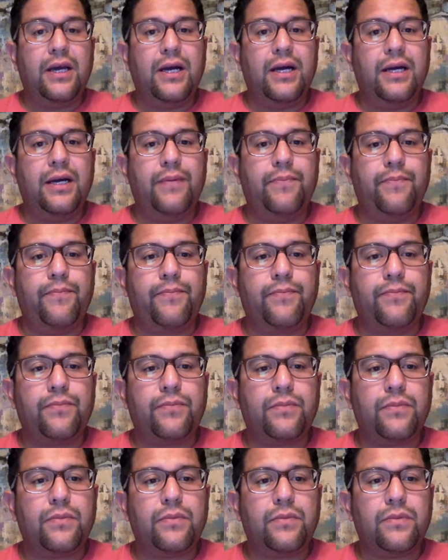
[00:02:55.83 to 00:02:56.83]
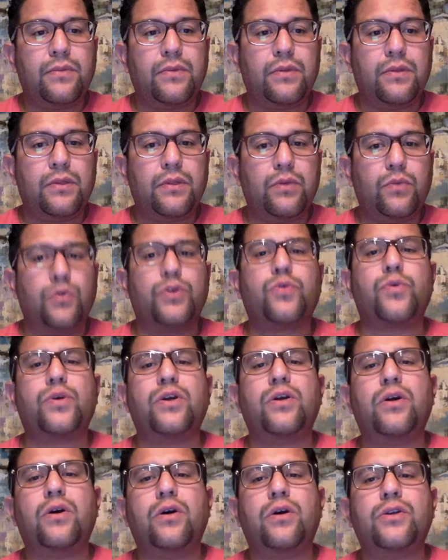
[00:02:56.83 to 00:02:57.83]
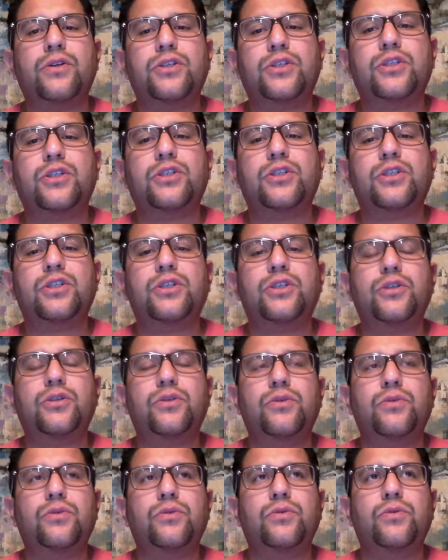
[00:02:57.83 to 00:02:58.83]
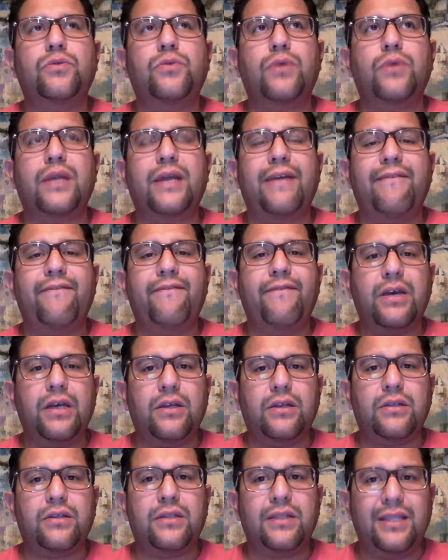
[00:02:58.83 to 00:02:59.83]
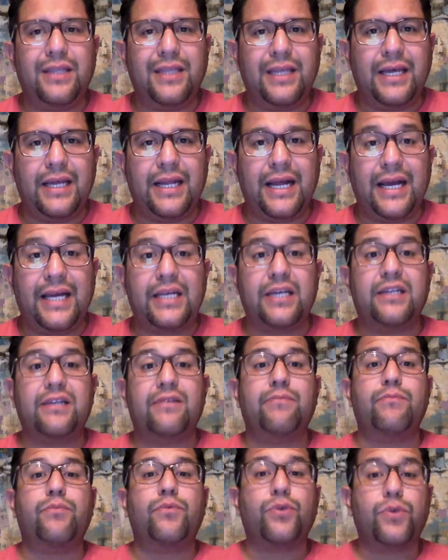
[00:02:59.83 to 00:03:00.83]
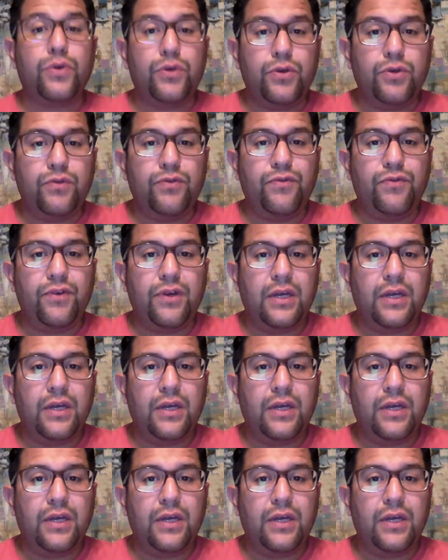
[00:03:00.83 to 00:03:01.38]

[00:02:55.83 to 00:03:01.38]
Um, with regards to what I felt that I could improve,